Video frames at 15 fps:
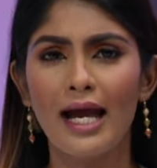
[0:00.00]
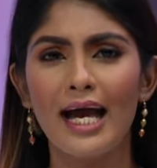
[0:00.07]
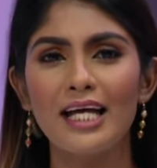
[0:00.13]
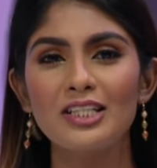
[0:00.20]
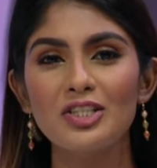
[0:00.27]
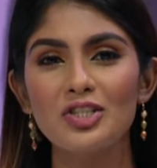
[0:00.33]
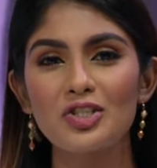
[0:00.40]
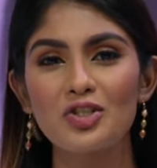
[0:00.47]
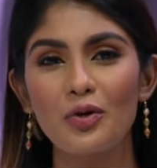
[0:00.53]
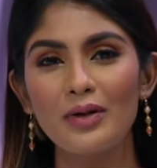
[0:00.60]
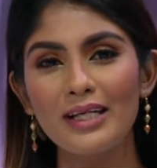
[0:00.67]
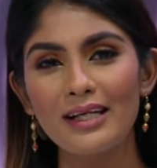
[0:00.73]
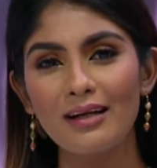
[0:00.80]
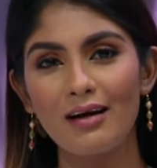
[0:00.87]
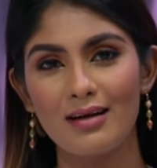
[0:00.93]
and
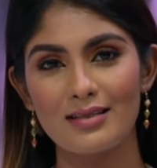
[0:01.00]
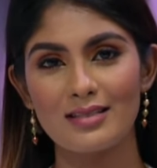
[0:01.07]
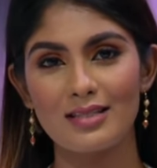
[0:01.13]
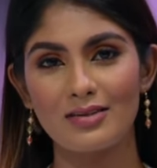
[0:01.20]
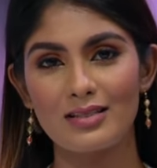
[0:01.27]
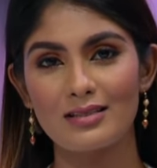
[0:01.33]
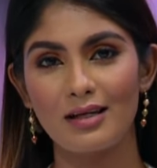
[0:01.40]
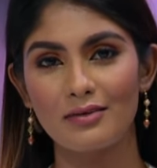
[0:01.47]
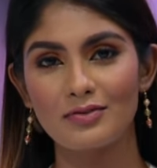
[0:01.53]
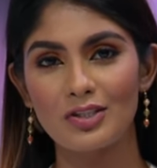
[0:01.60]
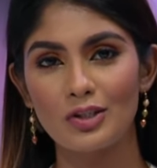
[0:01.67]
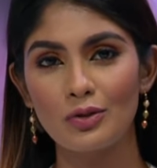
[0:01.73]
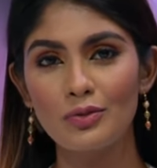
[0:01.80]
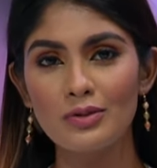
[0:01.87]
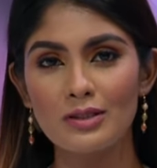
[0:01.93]
joining us this
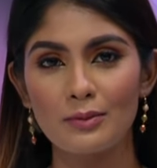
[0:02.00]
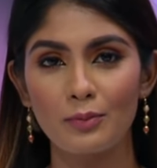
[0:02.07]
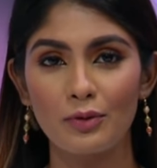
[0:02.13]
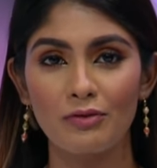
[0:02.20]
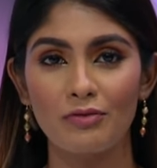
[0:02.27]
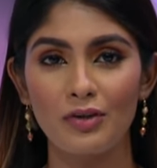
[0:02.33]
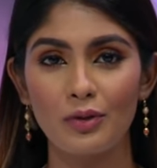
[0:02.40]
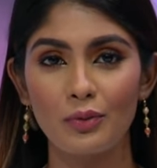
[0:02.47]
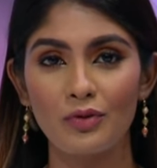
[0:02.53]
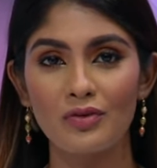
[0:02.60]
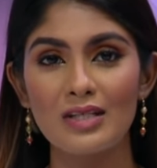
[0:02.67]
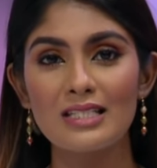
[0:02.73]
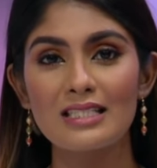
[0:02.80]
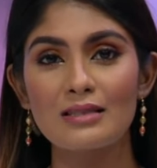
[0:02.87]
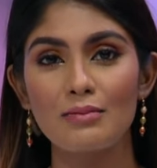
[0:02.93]
afternoon to preview
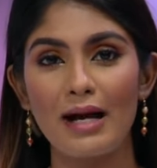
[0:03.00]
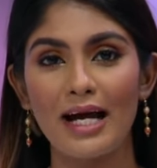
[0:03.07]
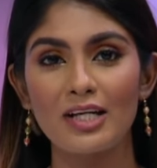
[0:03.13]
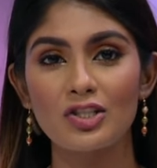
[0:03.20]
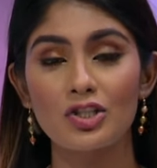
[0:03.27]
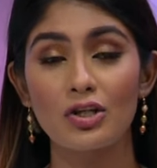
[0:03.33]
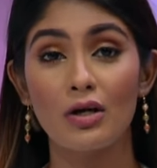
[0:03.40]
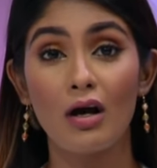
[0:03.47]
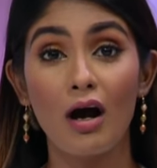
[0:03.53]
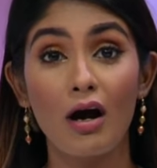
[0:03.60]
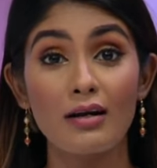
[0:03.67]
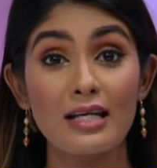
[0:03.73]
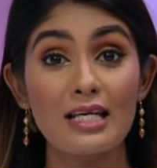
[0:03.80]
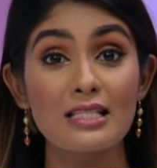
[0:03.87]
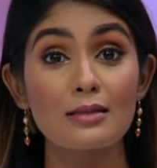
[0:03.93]
this match
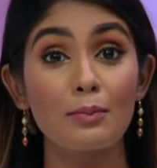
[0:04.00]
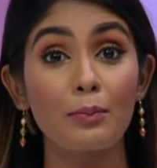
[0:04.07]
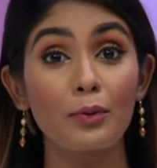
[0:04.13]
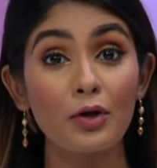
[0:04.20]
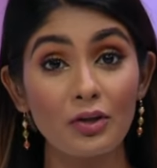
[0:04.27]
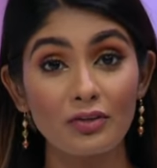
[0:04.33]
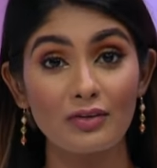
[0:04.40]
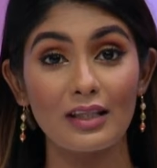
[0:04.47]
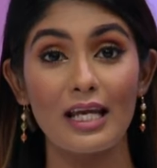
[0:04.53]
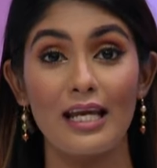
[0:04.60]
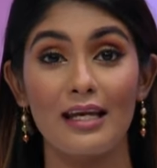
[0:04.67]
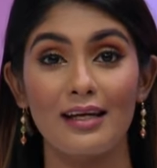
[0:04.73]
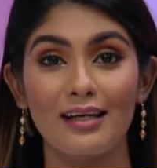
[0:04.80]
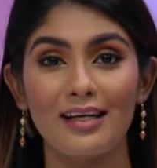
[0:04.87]
on his birthday